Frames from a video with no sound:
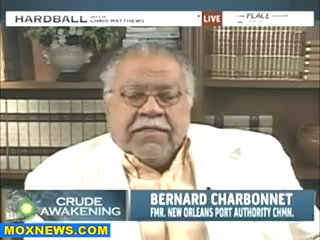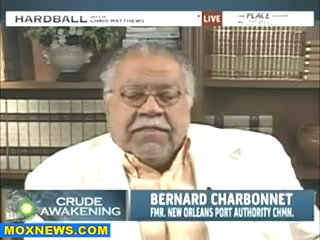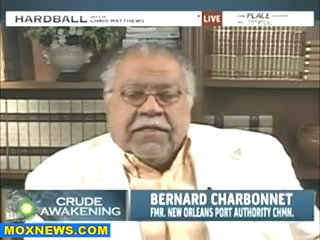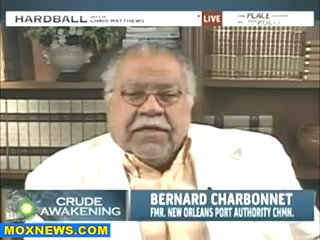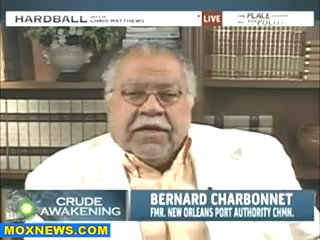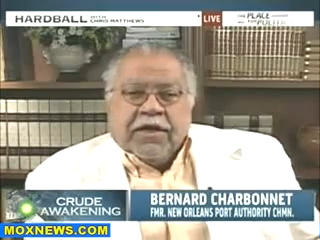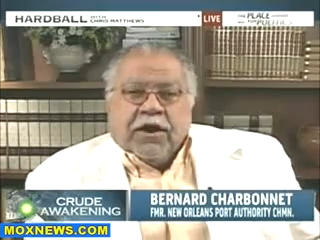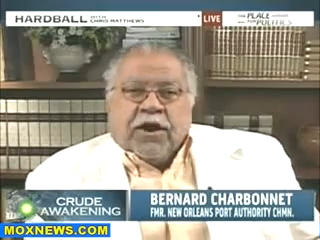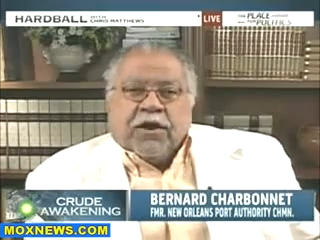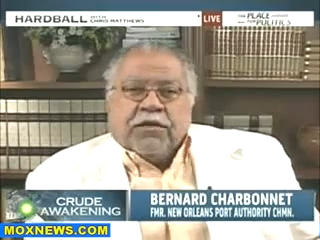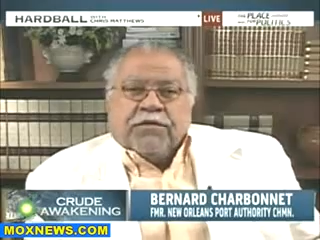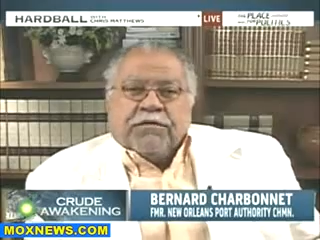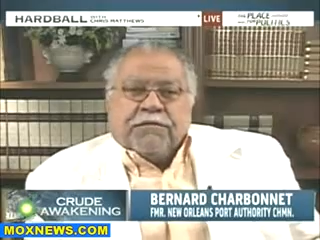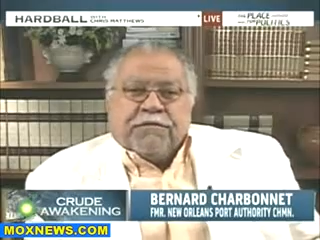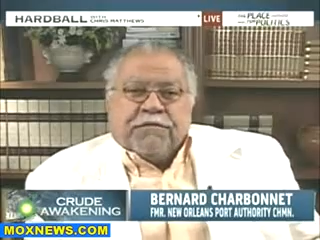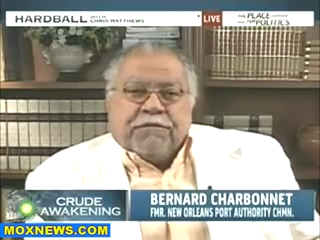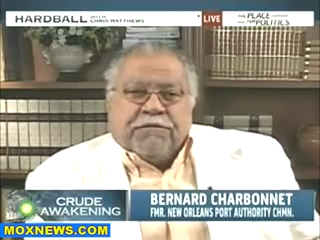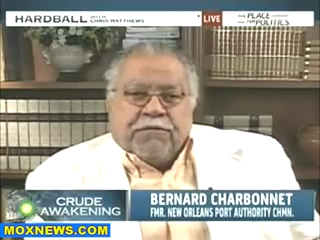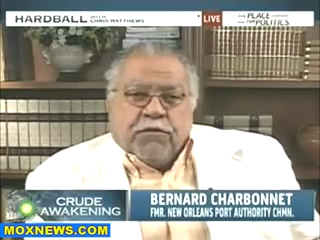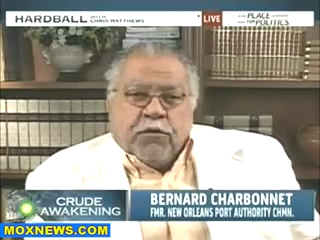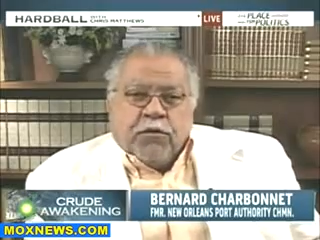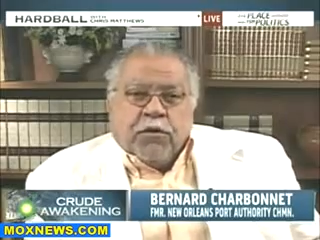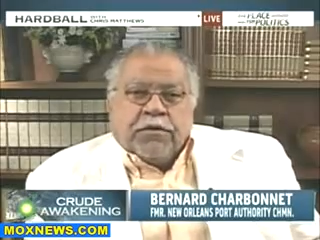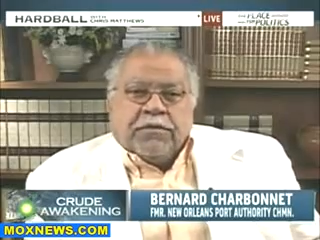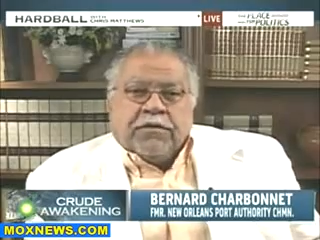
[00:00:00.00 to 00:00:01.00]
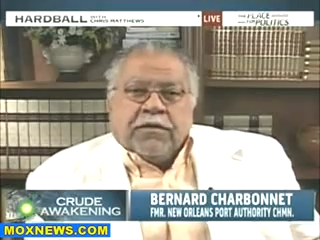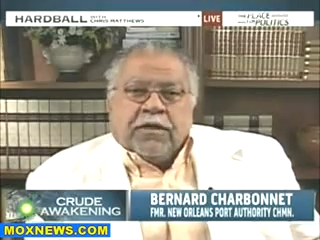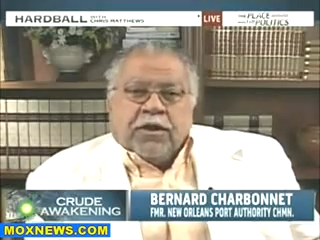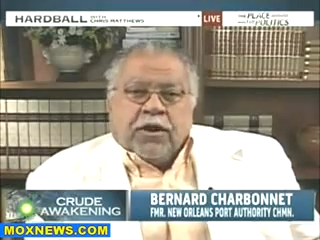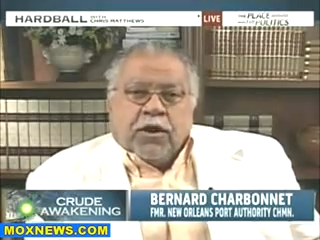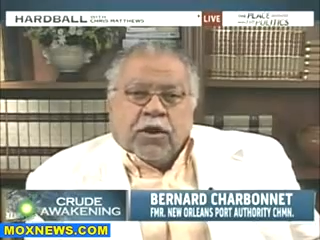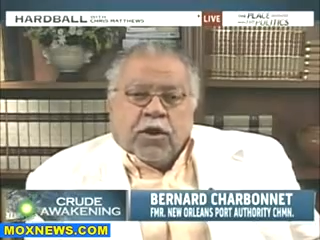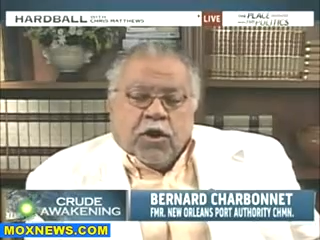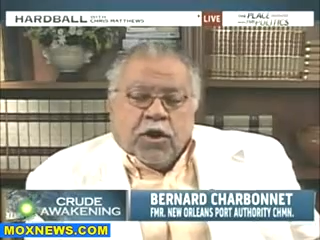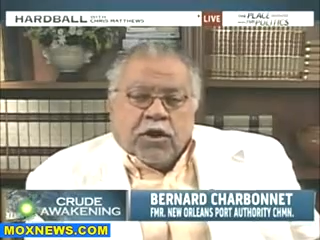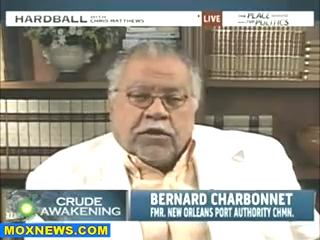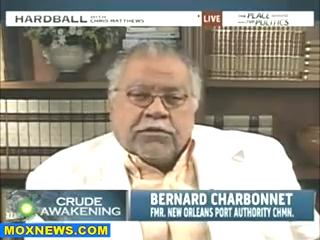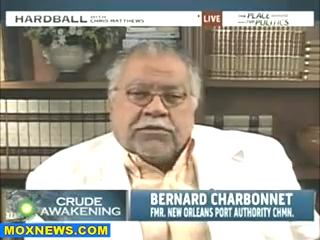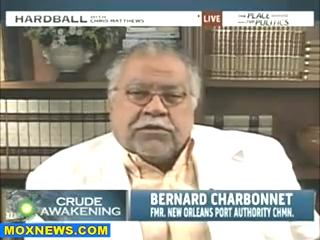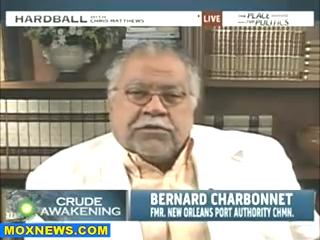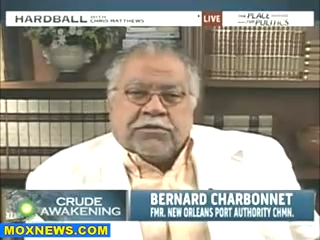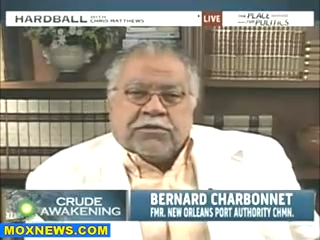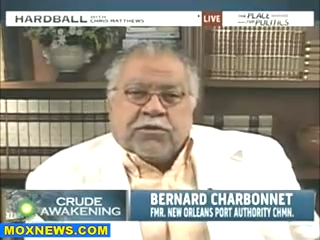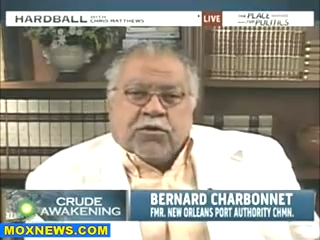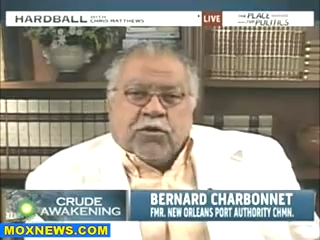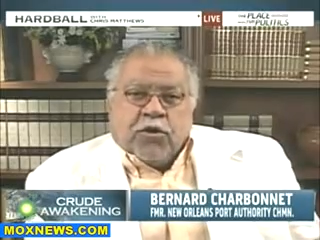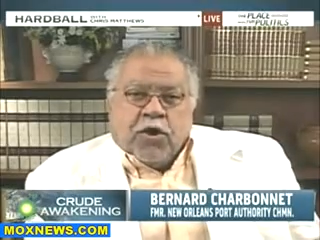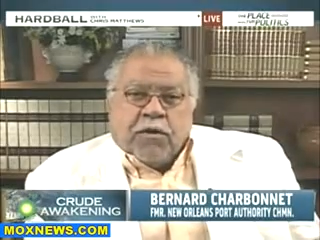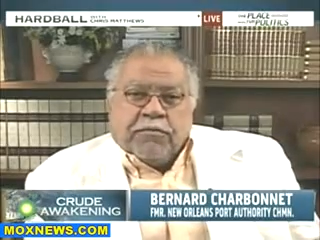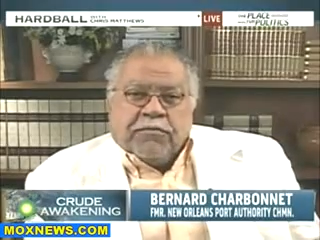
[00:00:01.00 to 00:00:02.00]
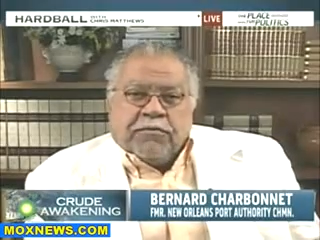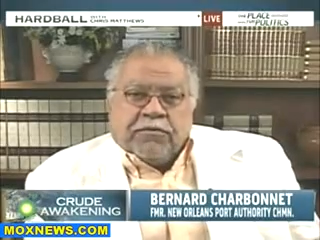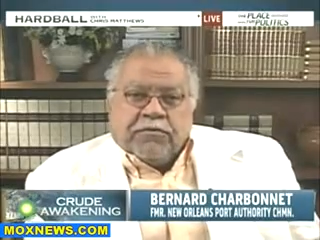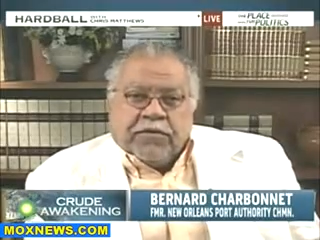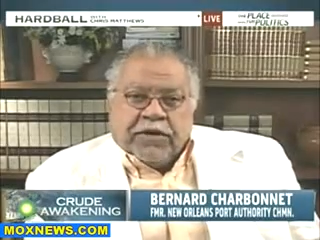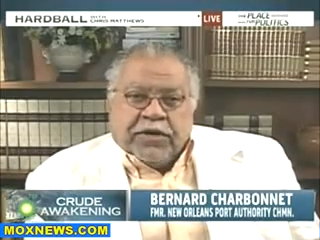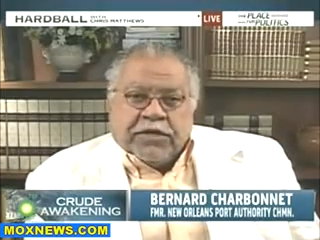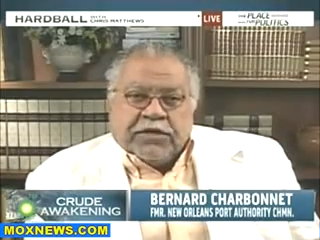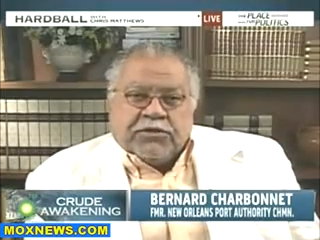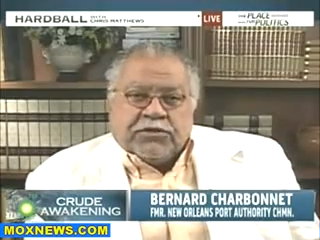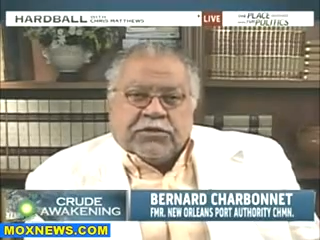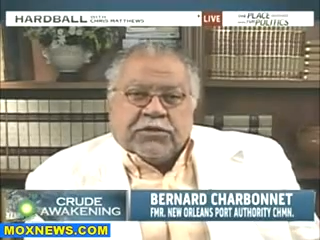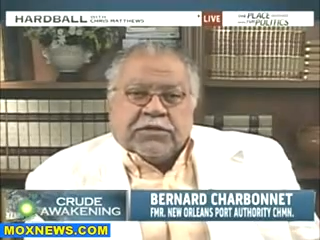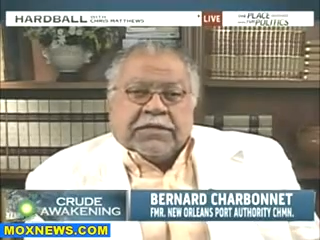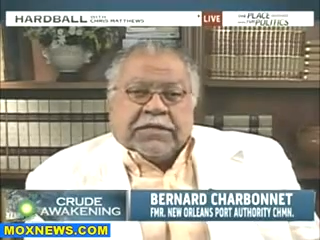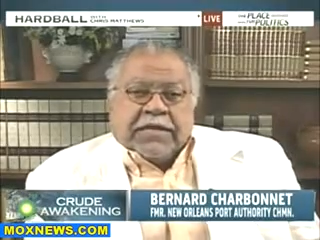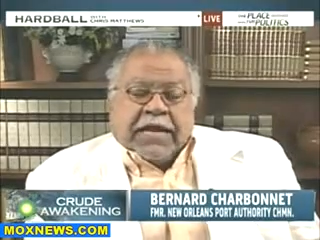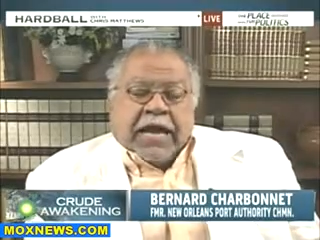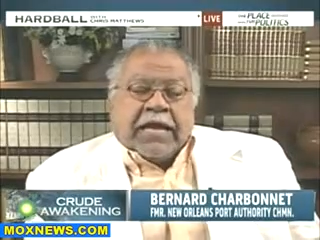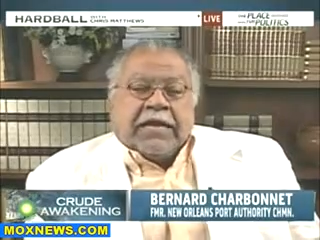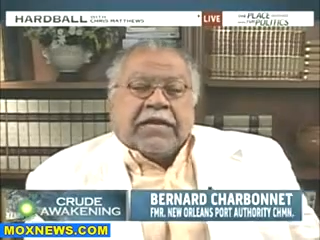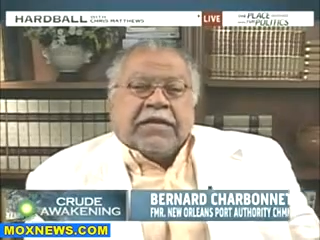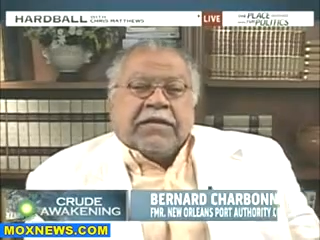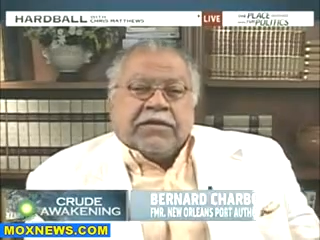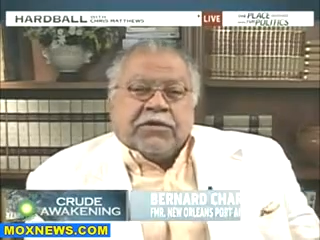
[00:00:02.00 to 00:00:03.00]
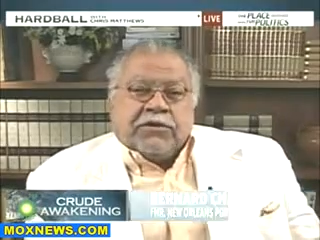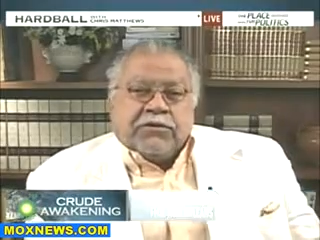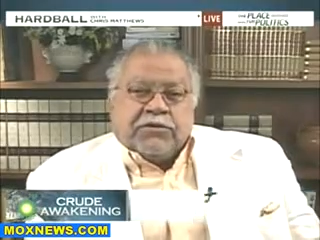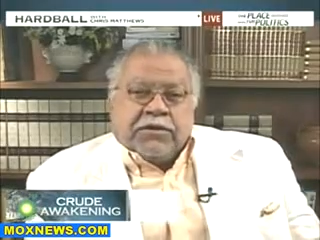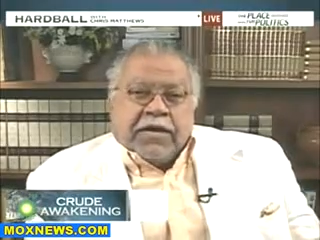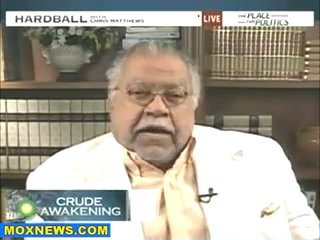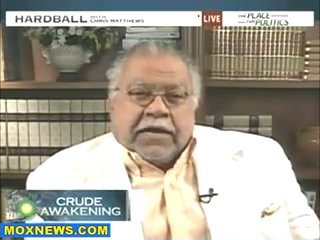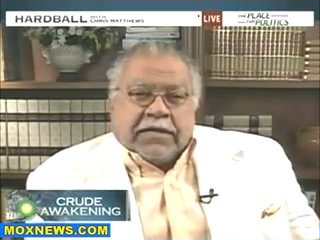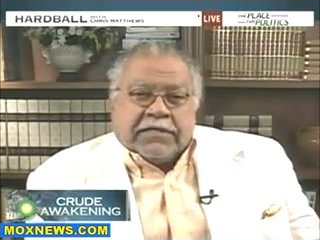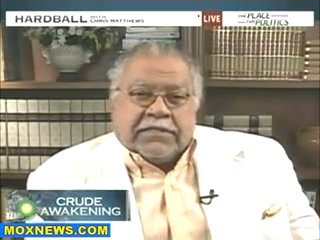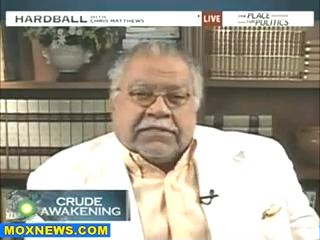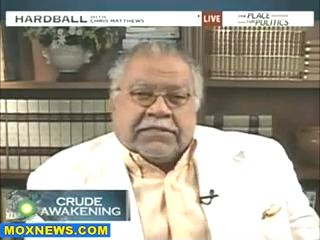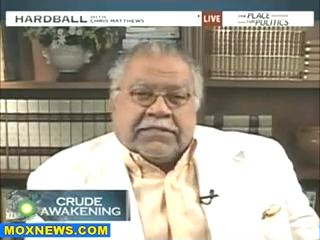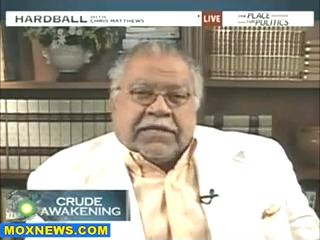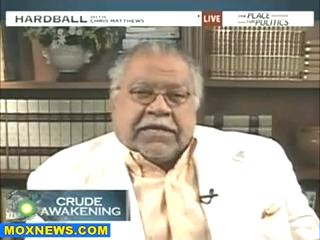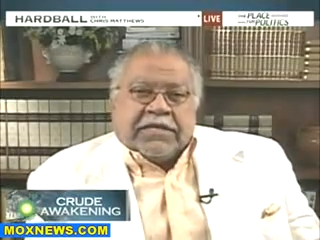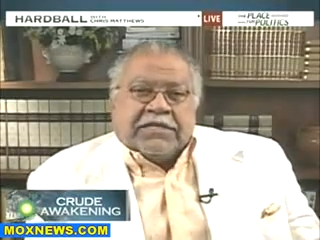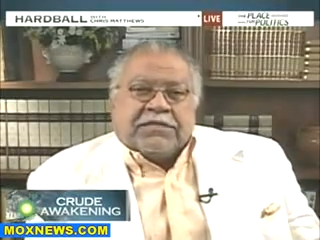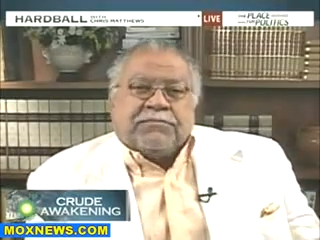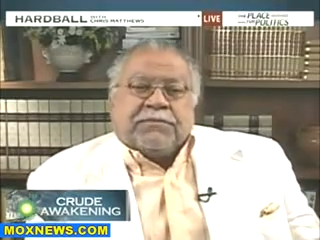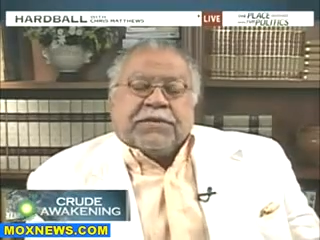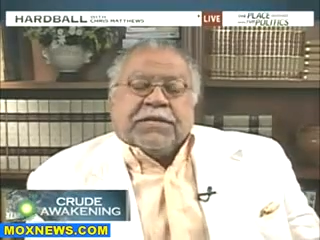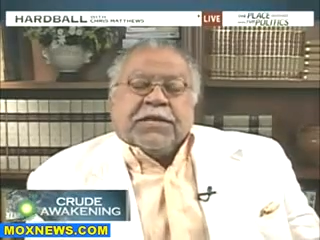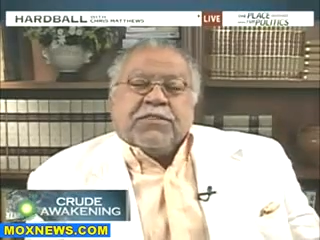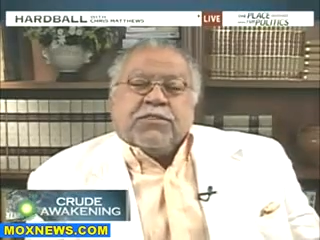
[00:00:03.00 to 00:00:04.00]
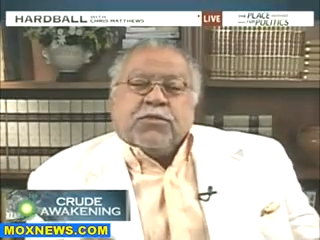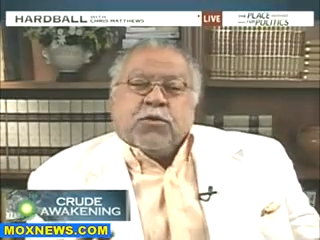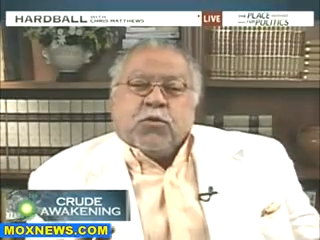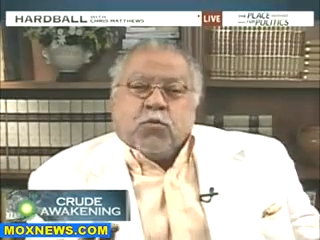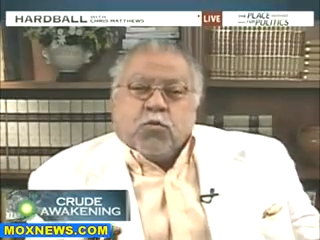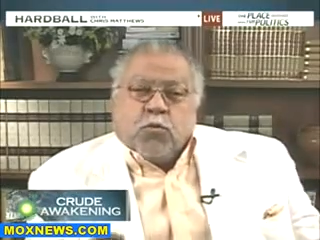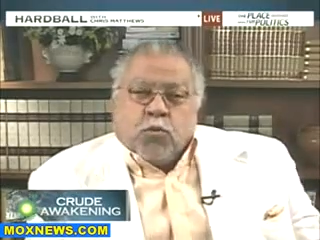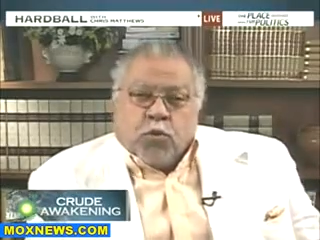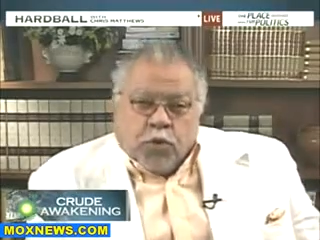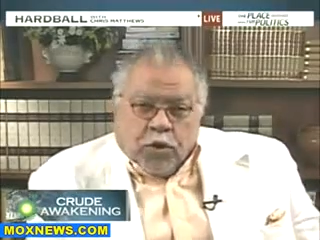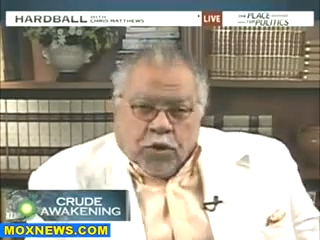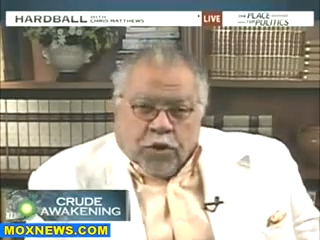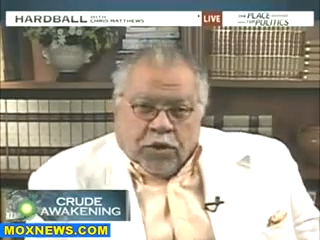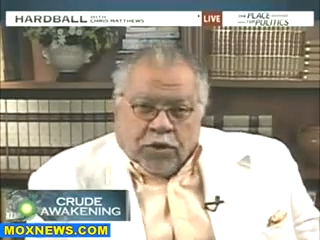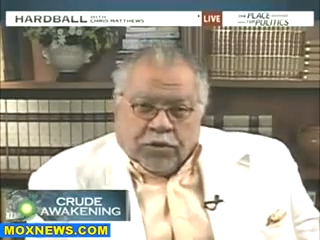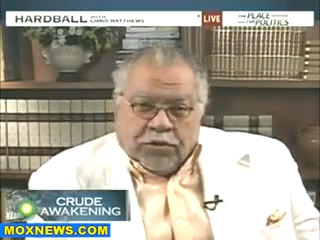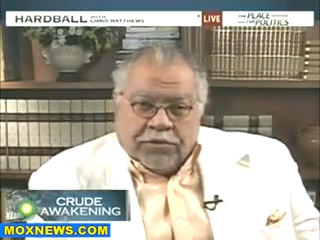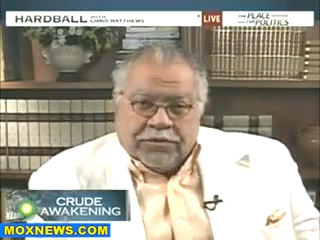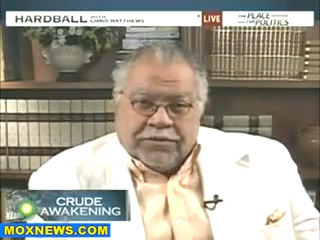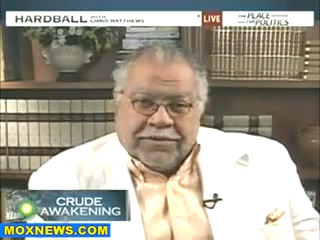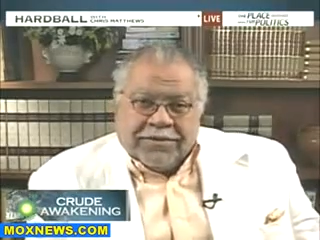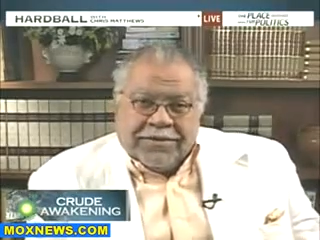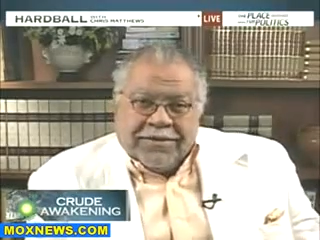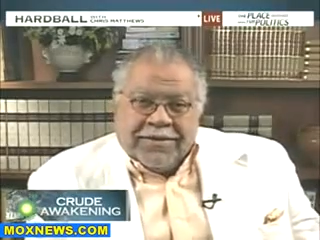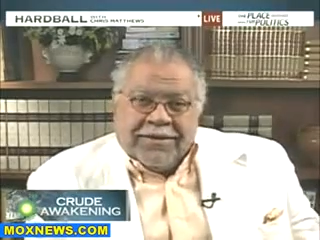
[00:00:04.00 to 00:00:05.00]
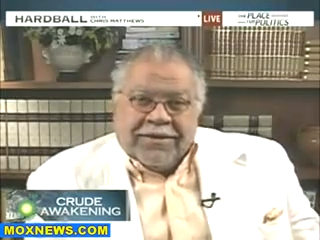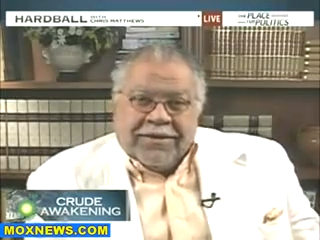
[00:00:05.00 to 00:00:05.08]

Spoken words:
They are the fourth largest corporation, not in the United States, but in the world.